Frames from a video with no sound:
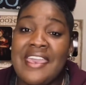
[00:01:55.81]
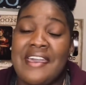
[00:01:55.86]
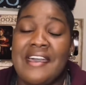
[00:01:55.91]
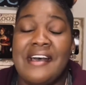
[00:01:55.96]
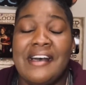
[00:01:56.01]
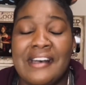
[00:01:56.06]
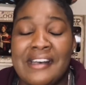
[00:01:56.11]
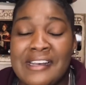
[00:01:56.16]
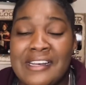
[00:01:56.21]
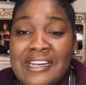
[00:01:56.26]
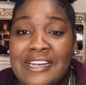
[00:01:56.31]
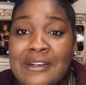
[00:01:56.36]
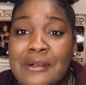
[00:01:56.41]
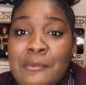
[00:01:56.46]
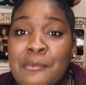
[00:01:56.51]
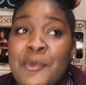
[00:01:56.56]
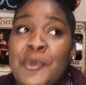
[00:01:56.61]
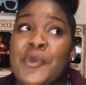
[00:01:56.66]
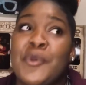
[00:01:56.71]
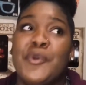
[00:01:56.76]

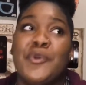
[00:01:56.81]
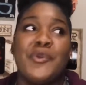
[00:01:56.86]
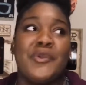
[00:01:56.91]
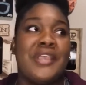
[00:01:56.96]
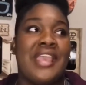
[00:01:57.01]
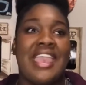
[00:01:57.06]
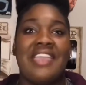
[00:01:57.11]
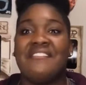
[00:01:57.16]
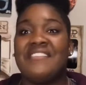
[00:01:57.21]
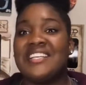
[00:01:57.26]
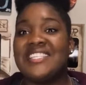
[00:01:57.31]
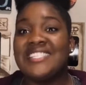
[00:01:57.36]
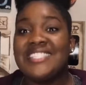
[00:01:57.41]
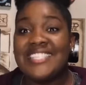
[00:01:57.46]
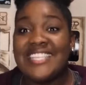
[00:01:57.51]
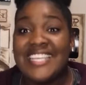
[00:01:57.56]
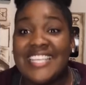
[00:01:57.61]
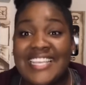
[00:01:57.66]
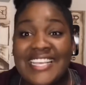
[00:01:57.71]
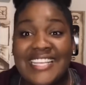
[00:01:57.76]
who gave us
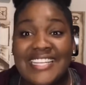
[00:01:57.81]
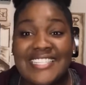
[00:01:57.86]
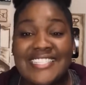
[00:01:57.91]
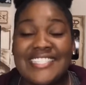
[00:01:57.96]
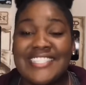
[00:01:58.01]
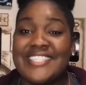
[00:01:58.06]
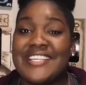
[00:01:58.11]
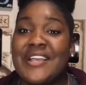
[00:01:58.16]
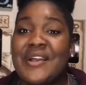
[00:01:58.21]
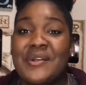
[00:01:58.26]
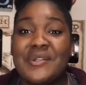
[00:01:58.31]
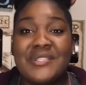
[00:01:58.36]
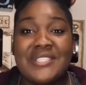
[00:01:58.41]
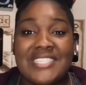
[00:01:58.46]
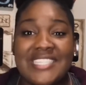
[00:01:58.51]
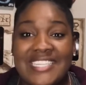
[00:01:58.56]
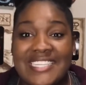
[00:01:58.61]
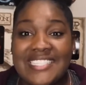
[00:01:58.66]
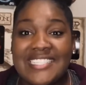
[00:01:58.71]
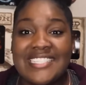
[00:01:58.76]
tickets to go to
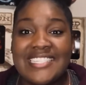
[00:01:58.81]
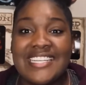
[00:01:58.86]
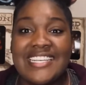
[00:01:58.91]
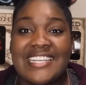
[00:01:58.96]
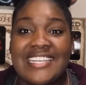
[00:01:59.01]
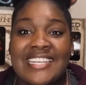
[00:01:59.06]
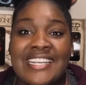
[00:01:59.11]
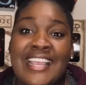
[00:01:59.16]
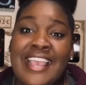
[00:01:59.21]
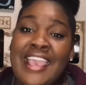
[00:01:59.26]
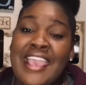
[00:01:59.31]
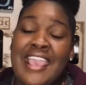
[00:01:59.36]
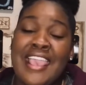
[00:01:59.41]
Disney.